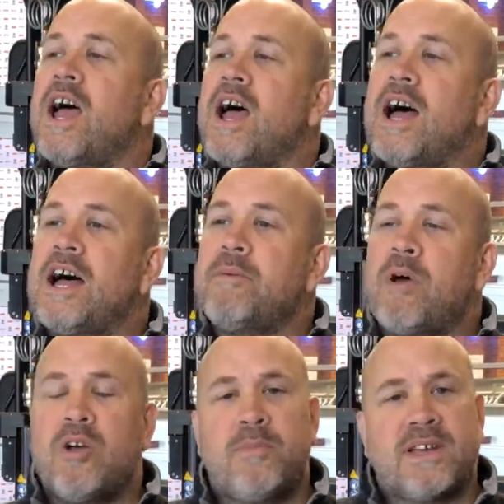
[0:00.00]

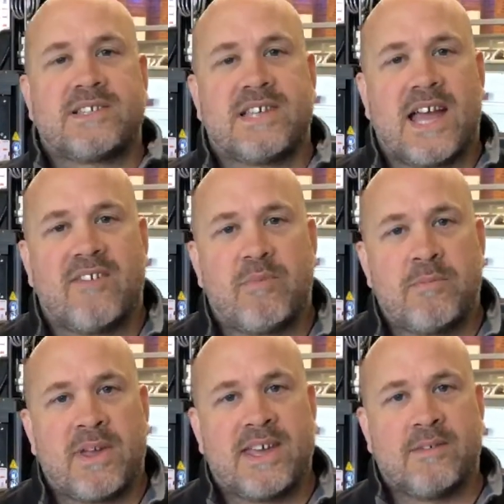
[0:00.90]
Omax have been
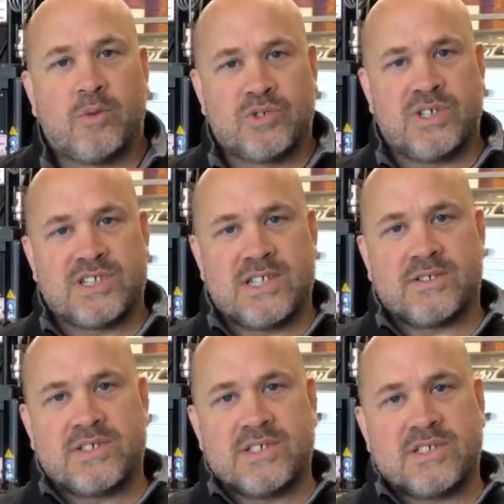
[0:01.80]
making waterjets now
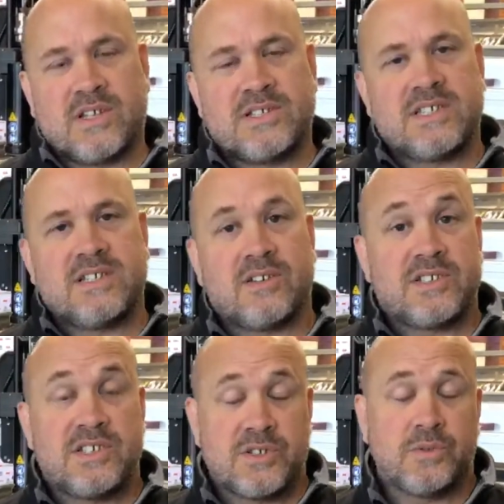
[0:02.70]
since
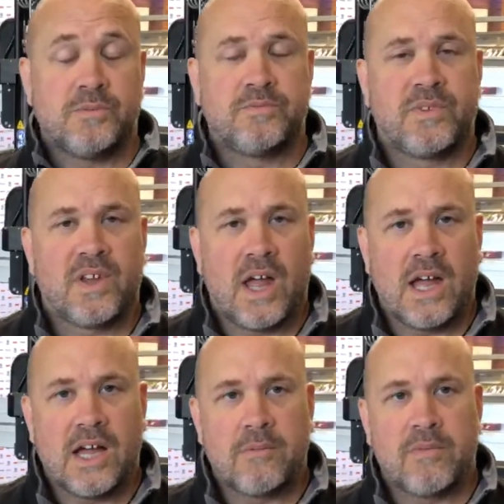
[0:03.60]
1992.
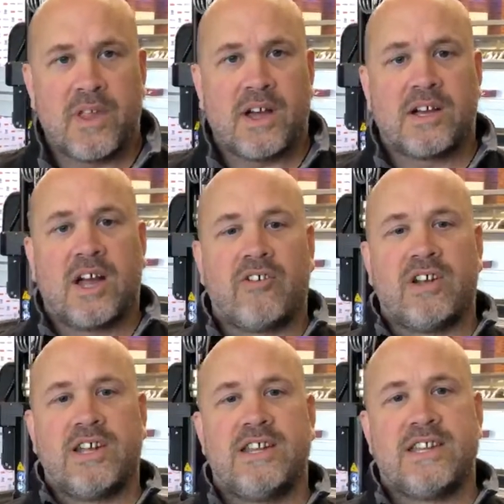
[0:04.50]
They are
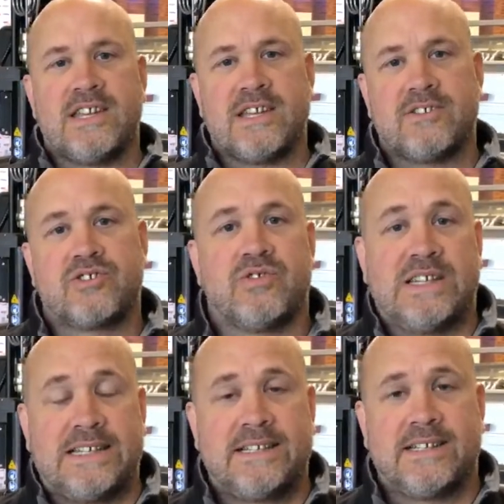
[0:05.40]
currently the industry
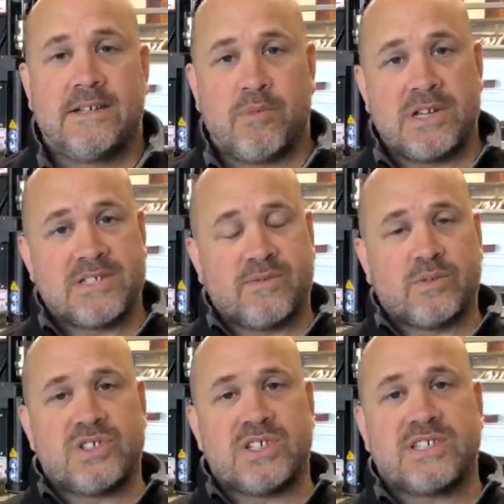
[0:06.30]
leader in abrasive
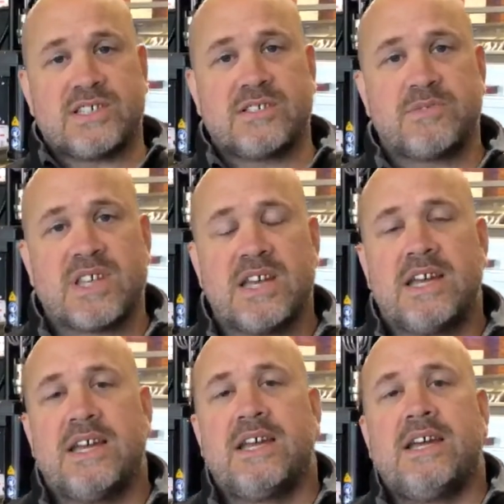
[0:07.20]
waterjet systems
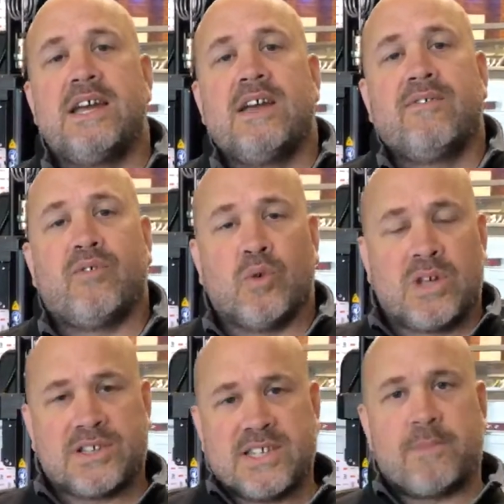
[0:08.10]
for
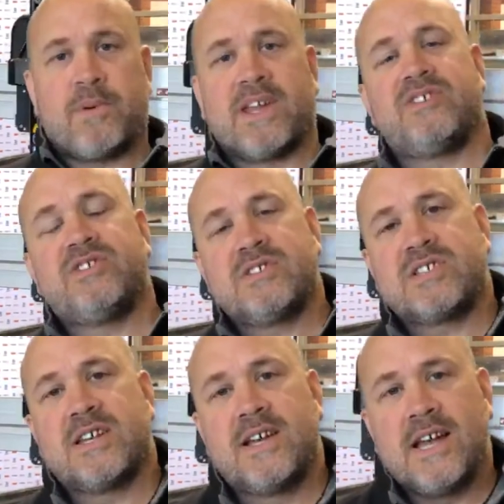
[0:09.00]
cutting
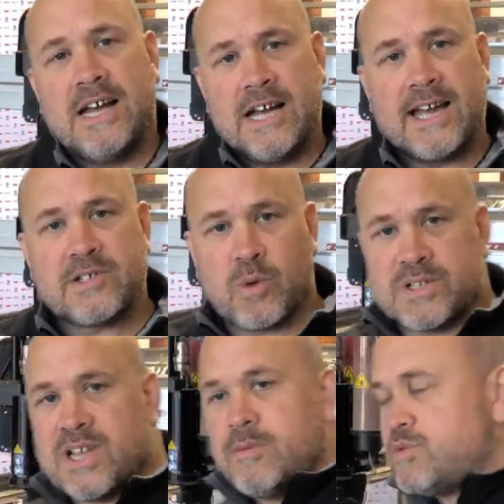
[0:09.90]
applications, XY
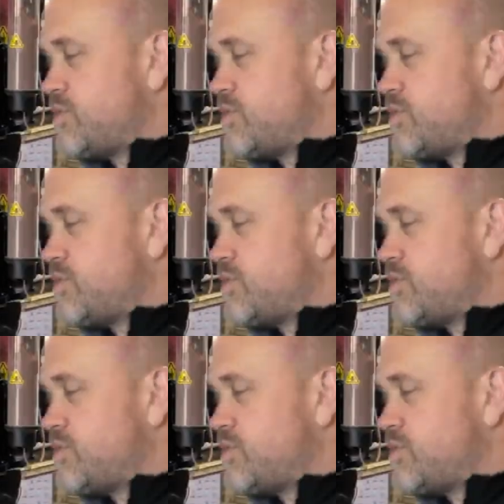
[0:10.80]
tables